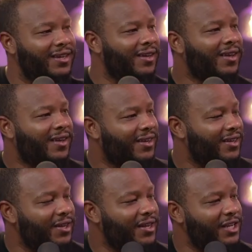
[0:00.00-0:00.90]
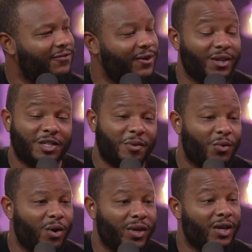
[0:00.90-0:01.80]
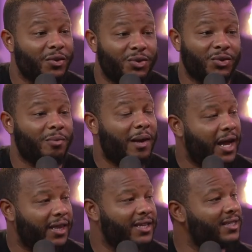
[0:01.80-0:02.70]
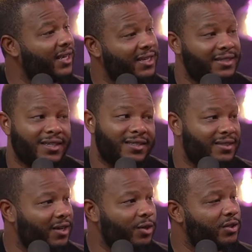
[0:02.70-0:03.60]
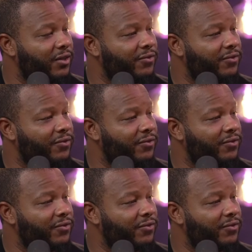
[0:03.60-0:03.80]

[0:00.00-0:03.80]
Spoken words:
And then, you know, the nice photos. But what we go through behind the scenes is, you know, it's